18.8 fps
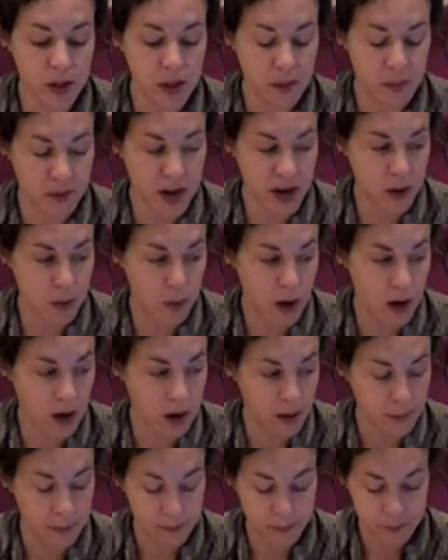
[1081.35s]
in the
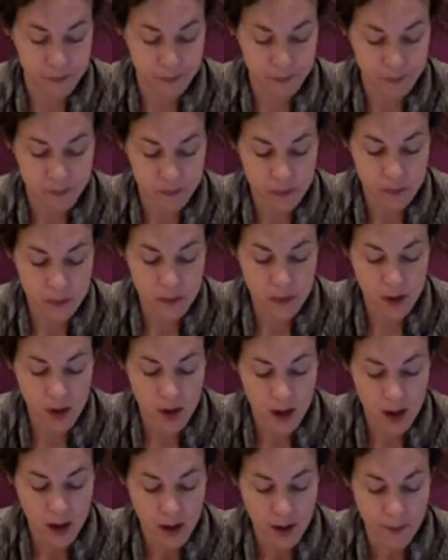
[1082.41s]
brickwork.
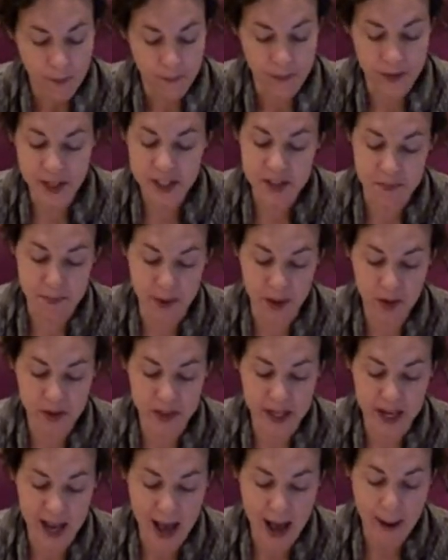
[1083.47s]
This
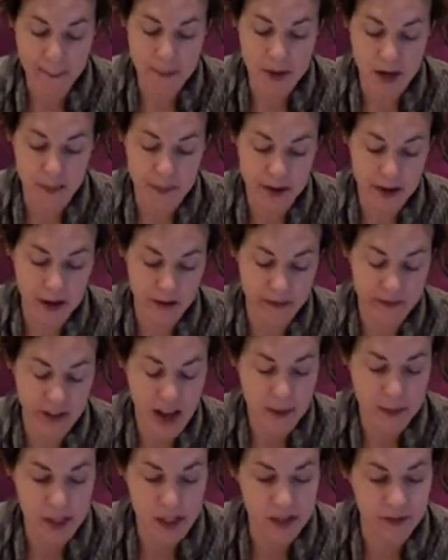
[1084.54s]
building happened to be a
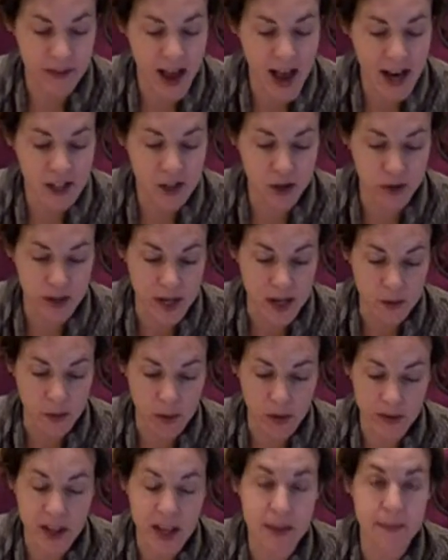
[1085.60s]
famous factory
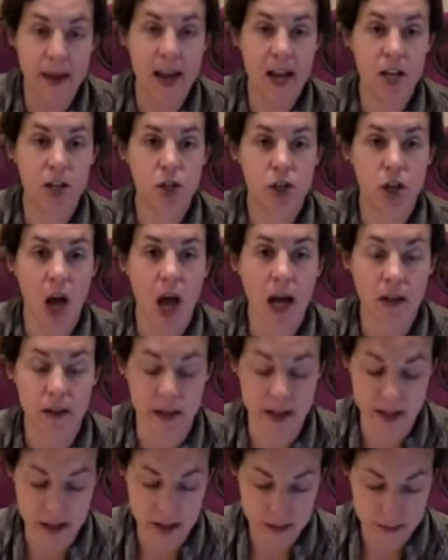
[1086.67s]
where they made
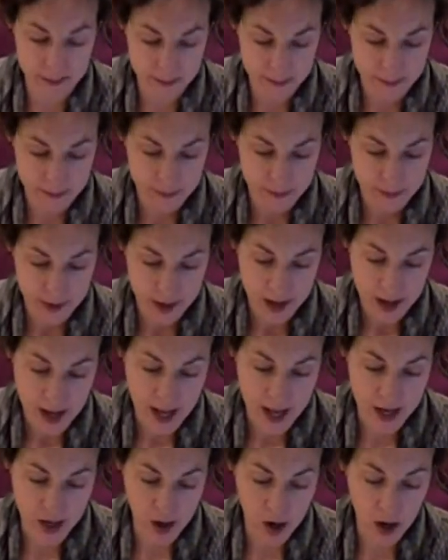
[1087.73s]
chocolate.
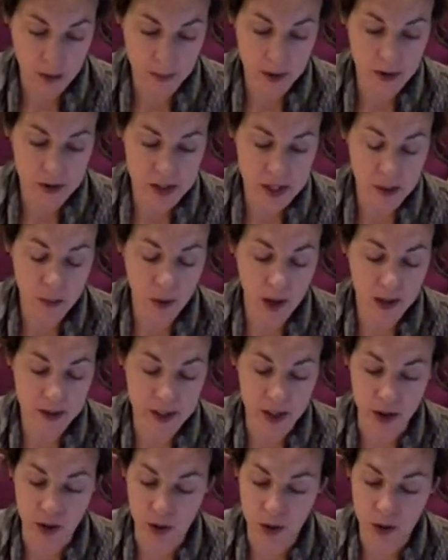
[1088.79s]
And almost at
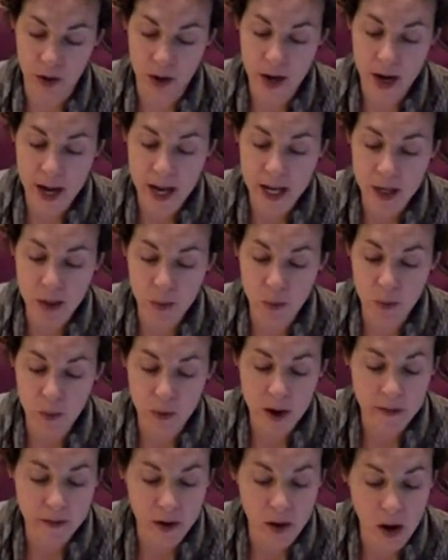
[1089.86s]
once, a great
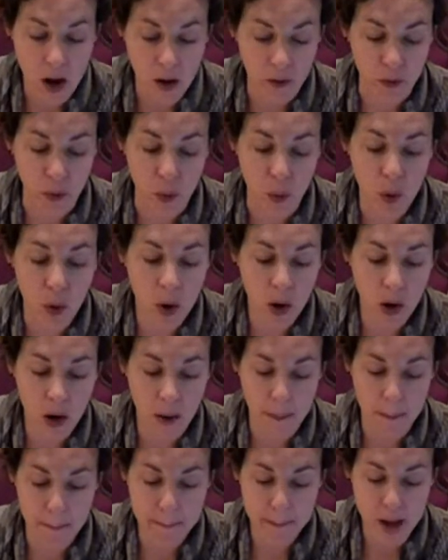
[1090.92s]
river of
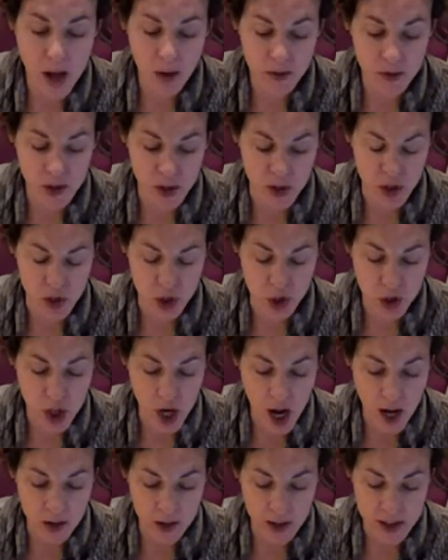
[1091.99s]
warm, melted
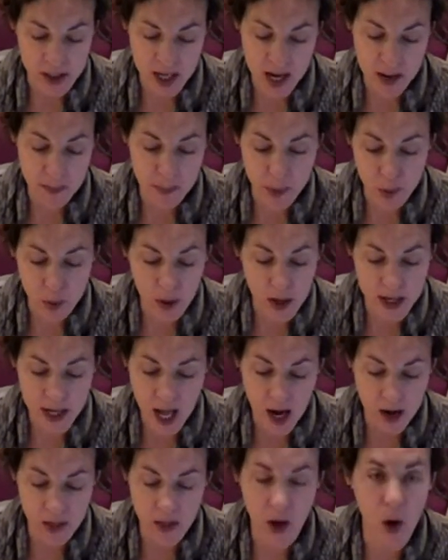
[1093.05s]
chocolate came pouring
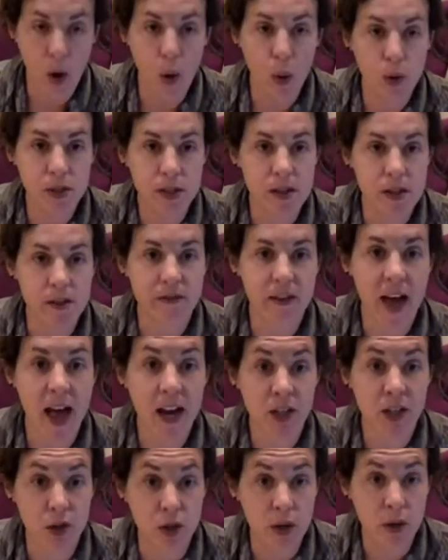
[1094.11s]
out of the holes in the
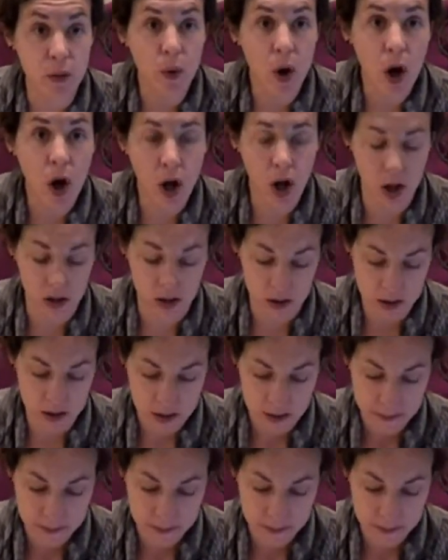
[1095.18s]
factory wall.